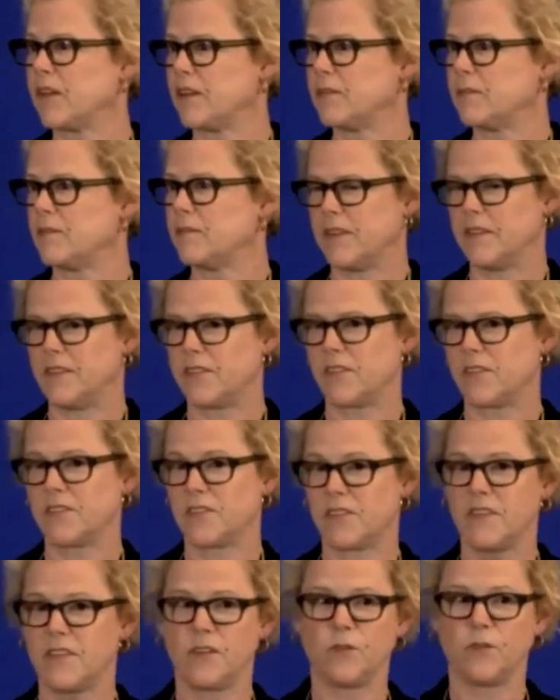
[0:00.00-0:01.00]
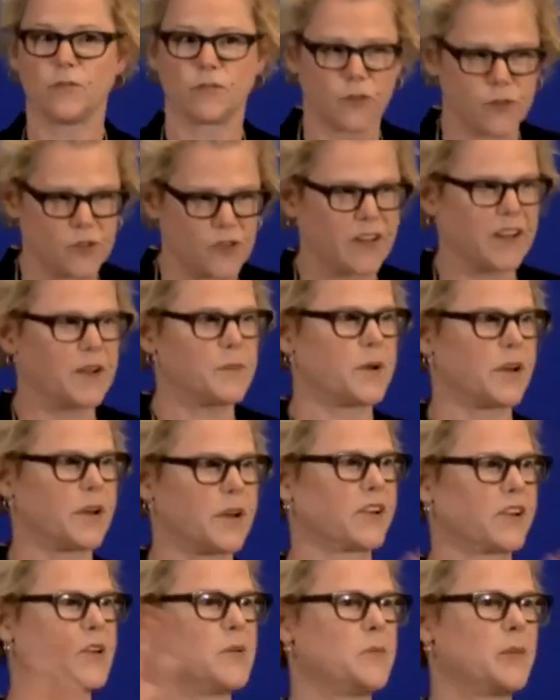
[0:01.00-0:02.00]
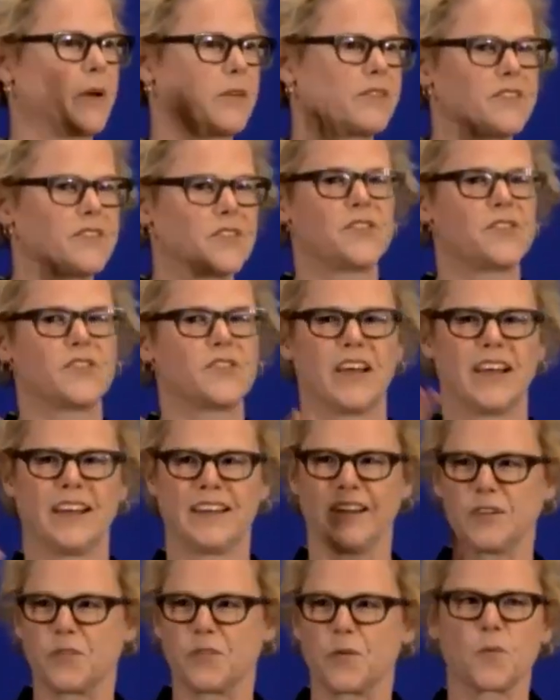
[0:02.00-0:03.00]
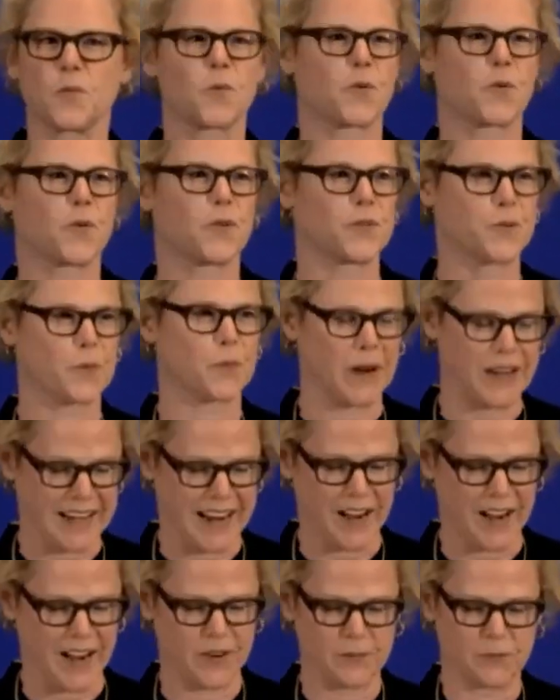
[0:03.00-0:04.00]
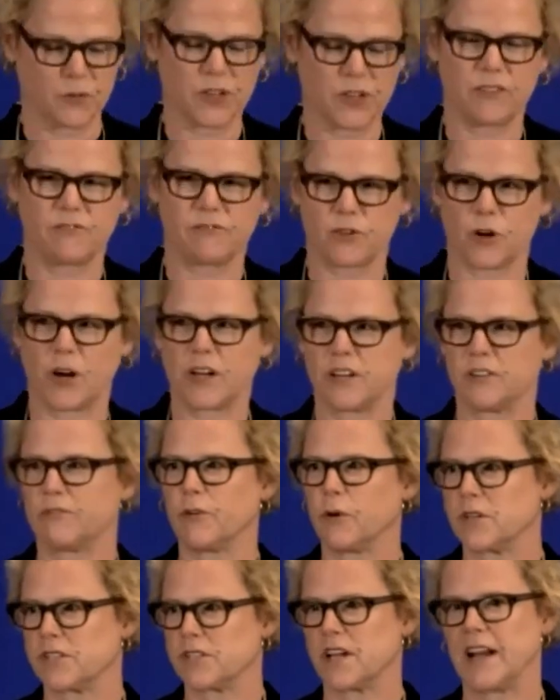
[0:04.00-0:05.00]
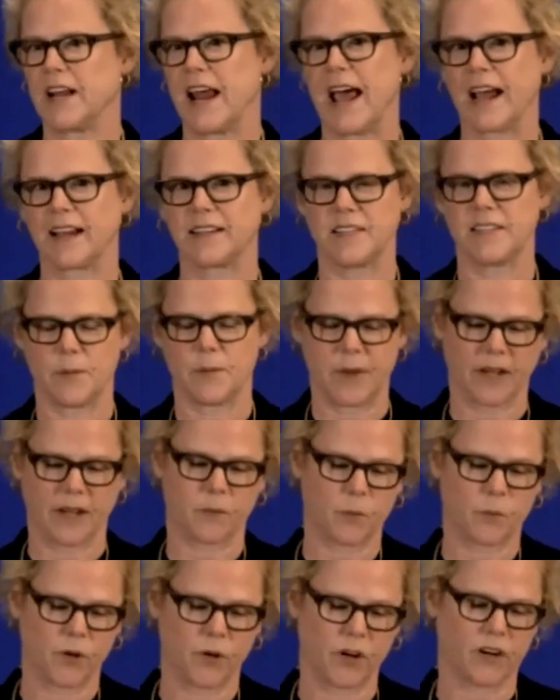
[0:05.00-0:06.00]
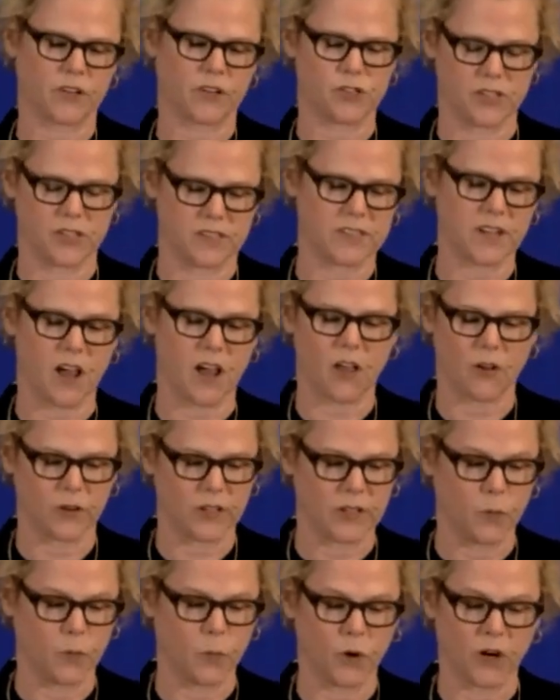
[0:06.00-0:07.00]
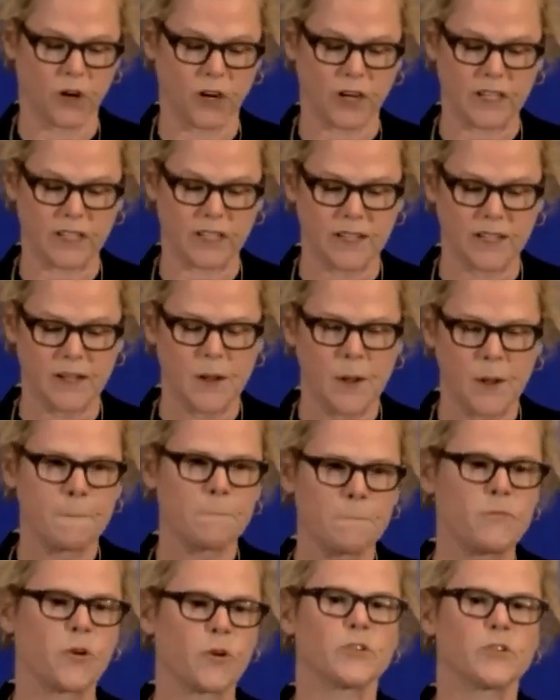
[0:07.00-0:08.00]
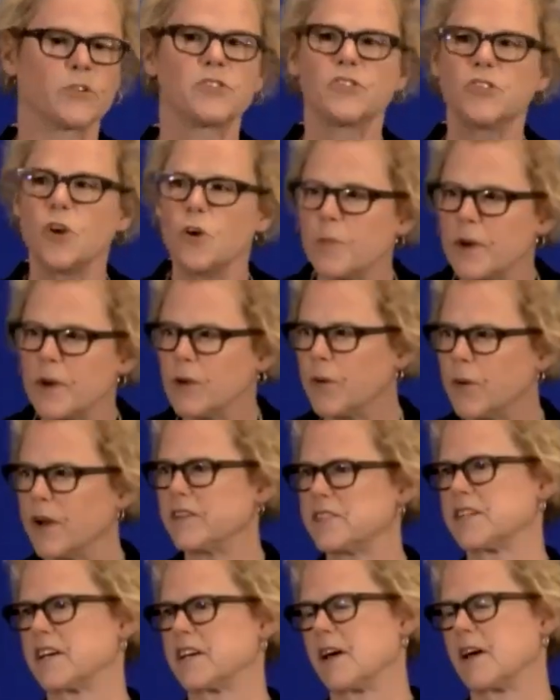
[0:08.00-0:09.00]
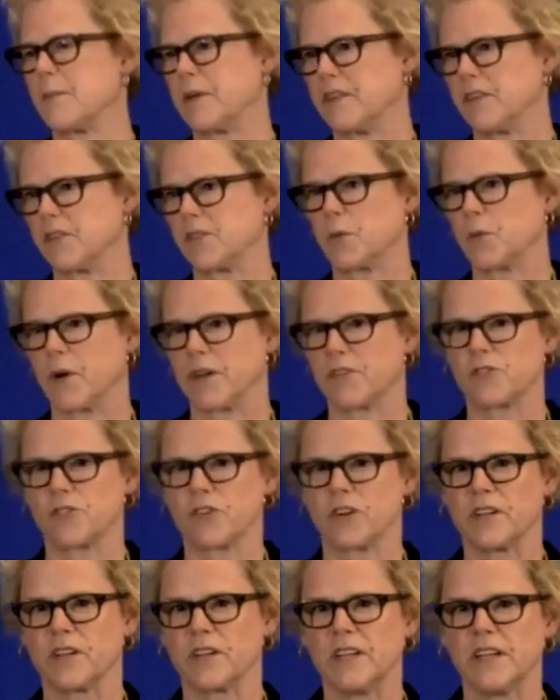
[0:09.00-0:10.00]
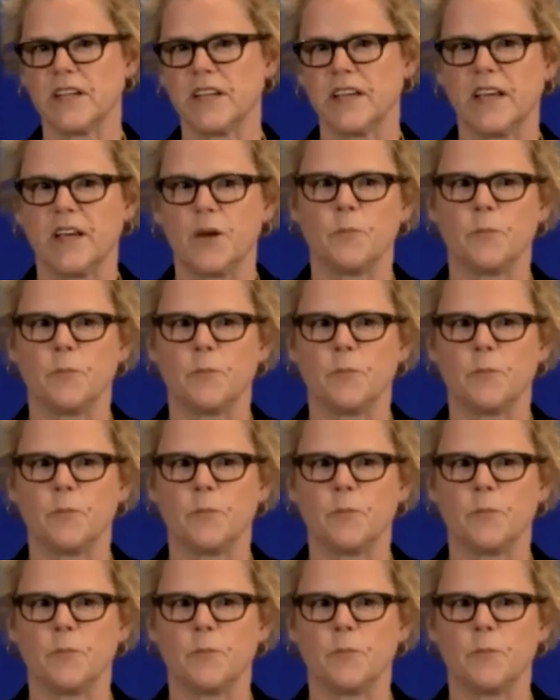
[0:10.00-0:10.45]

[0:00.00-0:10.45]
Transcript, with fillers: Now, and this is in the university. I'm not talking about society or the world right now. I'm really trying to focus on academic production, scholarly work. There are so many ways to come at this question.